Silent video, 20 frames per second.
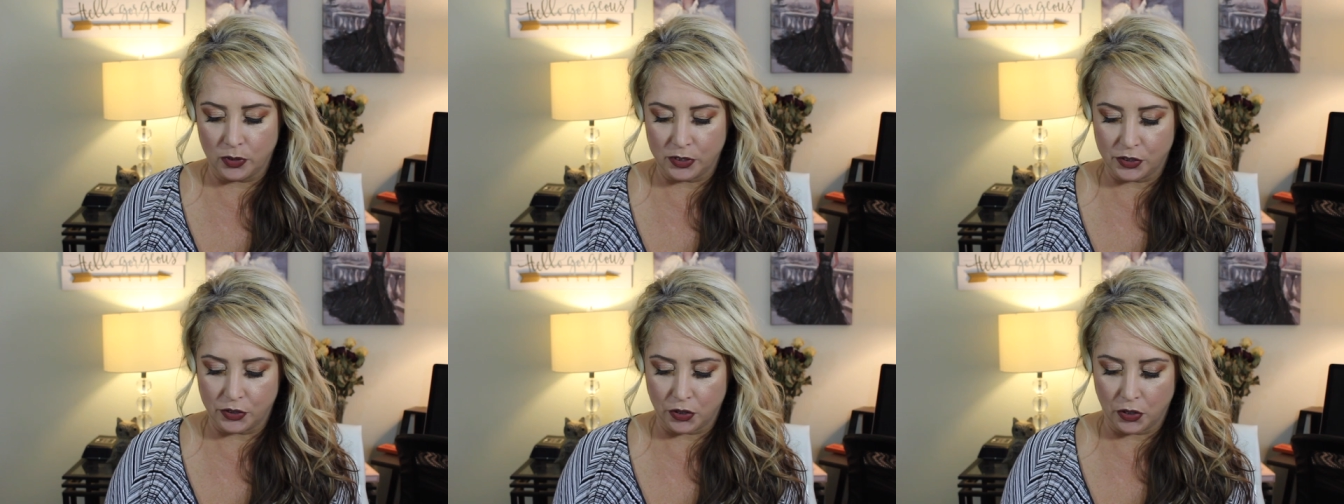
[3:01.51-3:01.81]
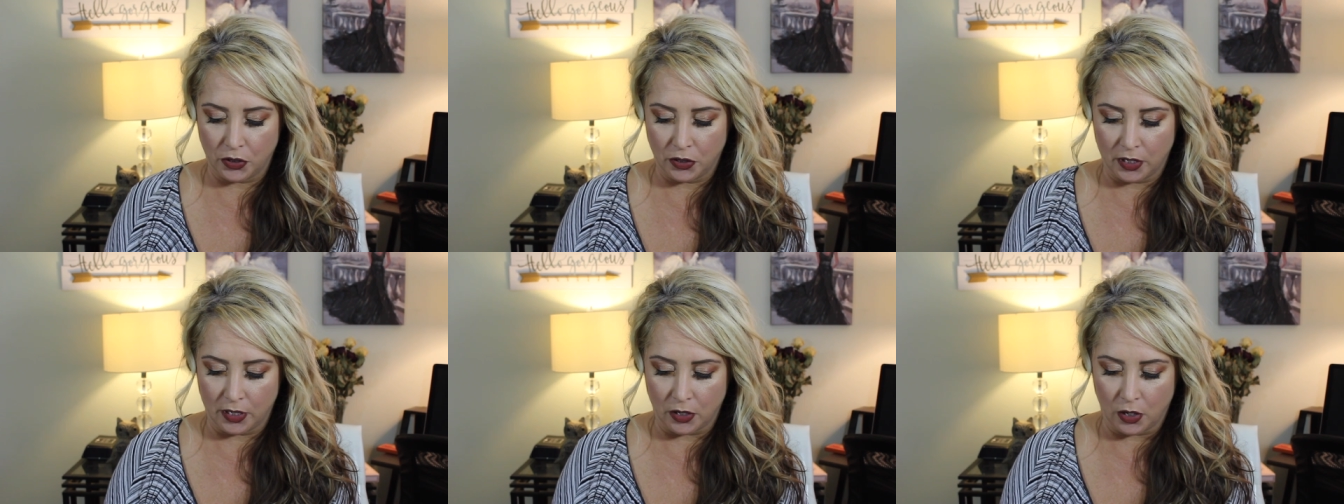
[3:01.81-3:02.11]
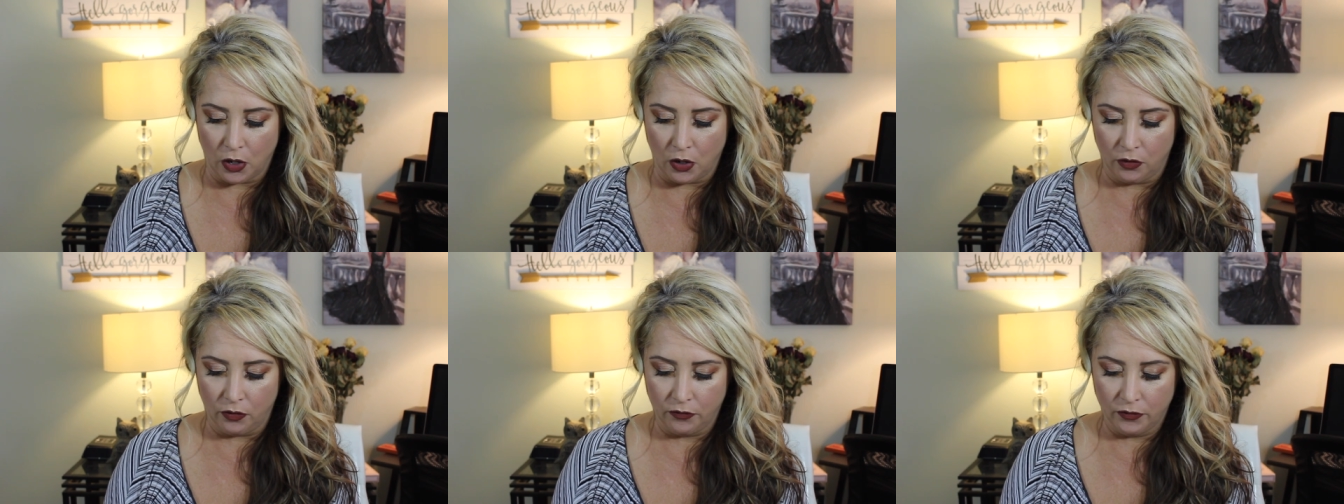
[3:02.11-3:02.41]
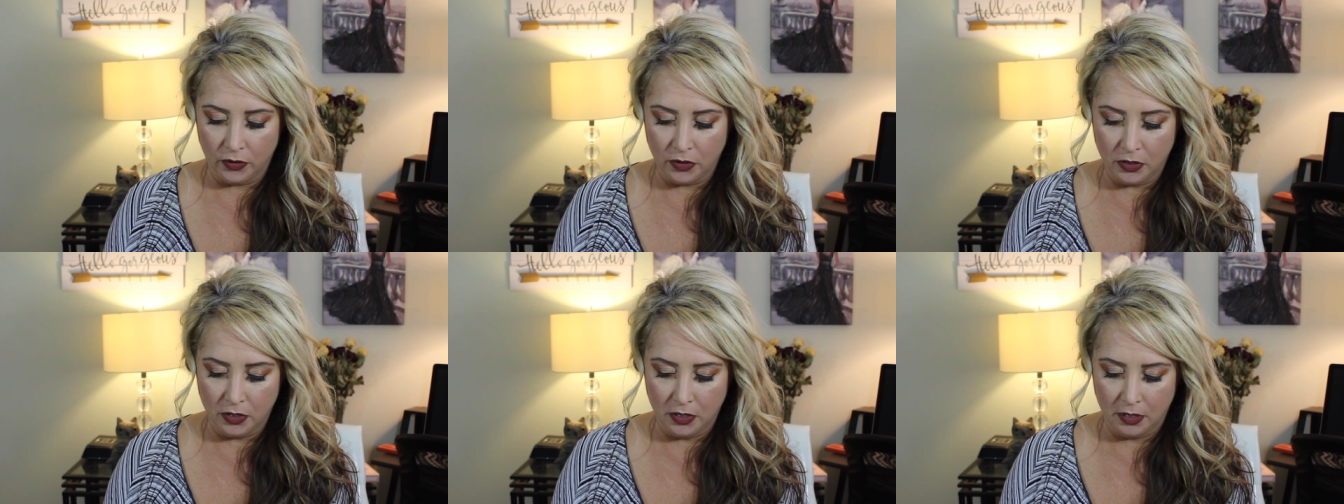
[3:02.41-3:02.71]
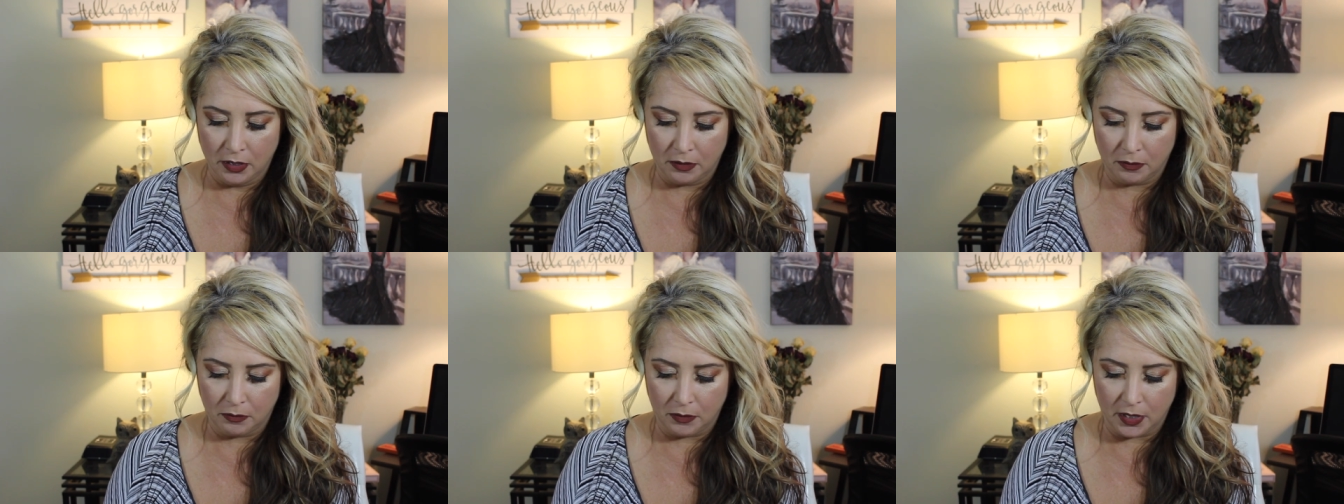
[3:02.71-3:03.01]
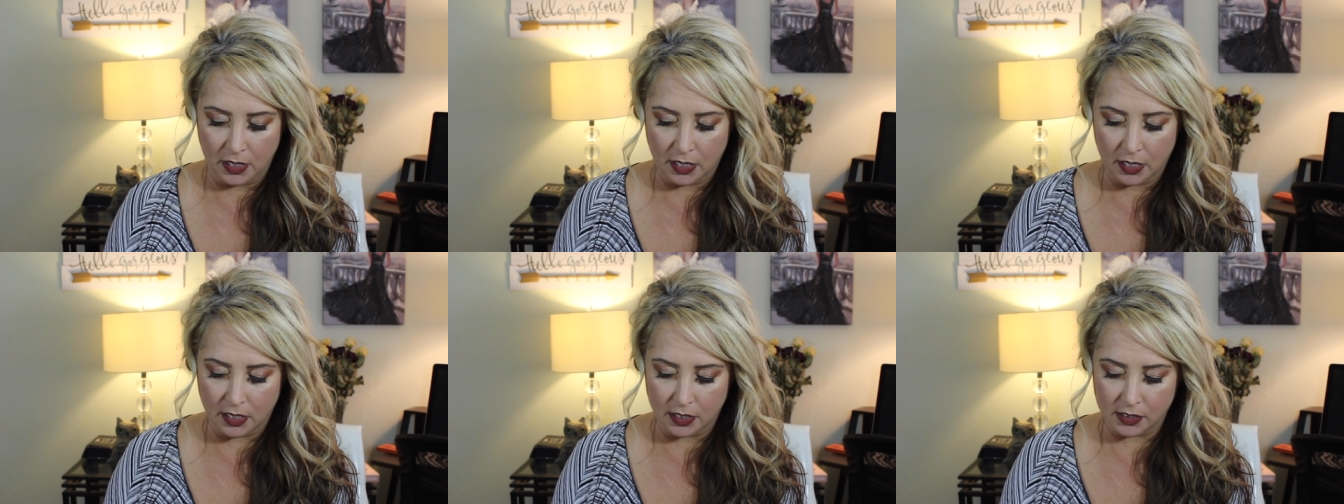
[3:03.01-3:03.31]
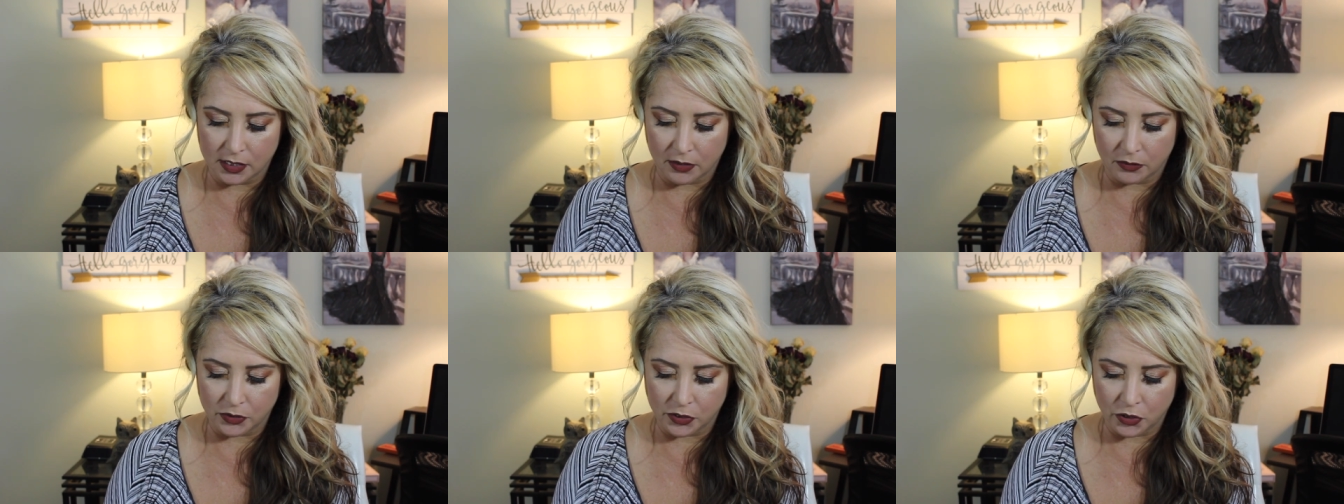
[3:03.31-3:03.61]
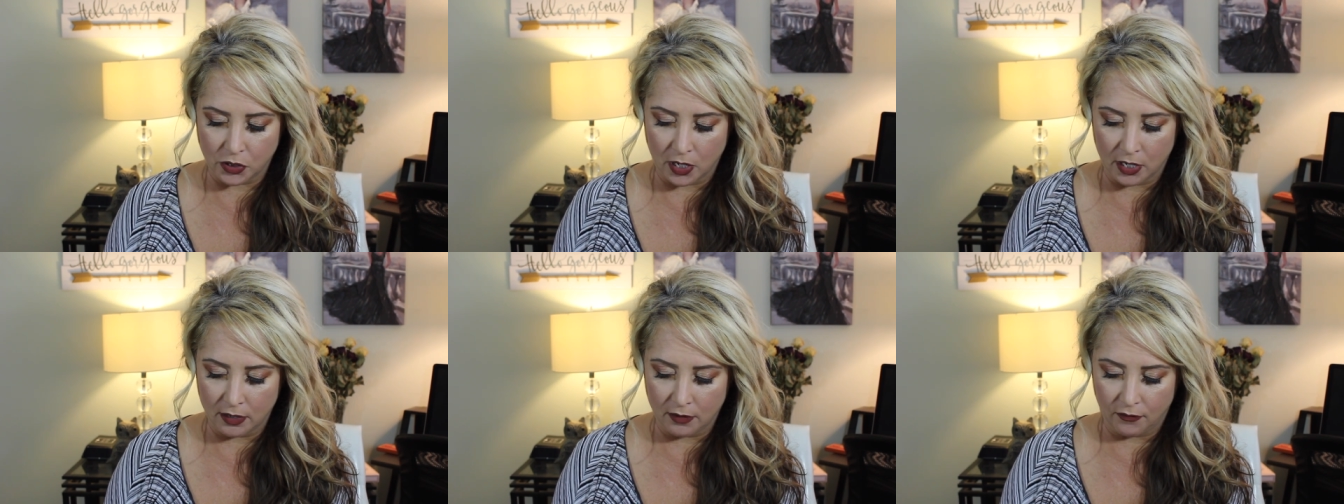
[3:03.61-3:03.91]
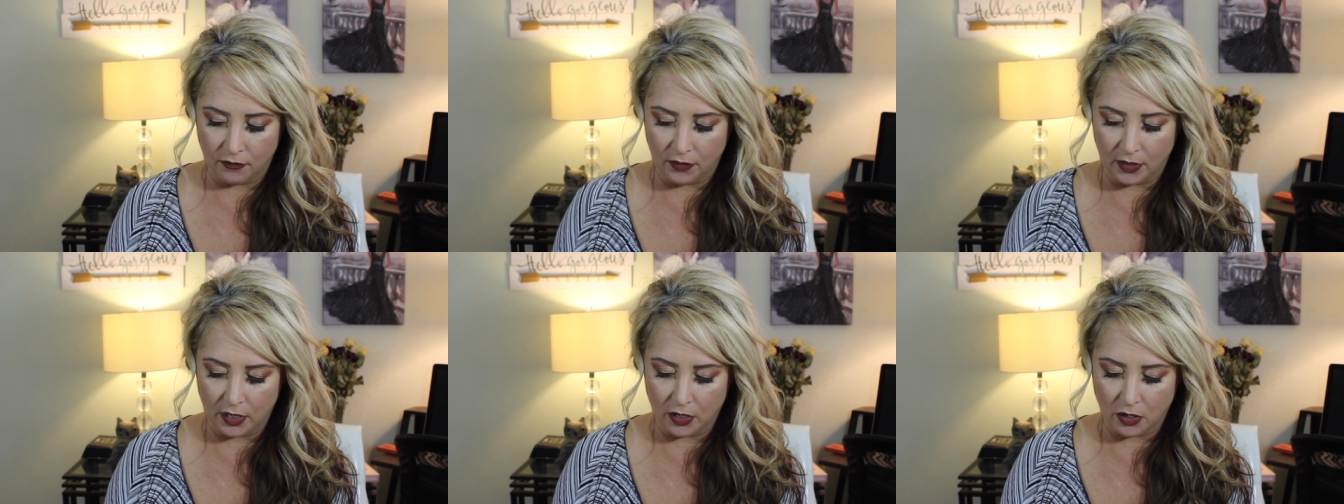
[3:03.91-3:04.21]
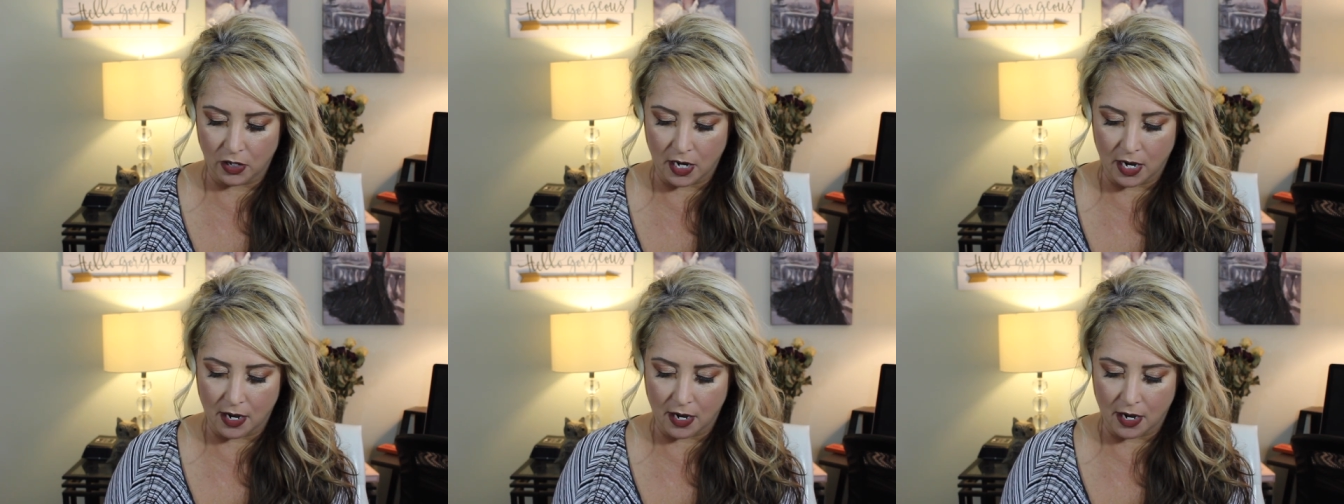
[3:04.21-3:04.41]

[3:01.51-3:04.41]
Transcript: was turn it over because I was trying to figure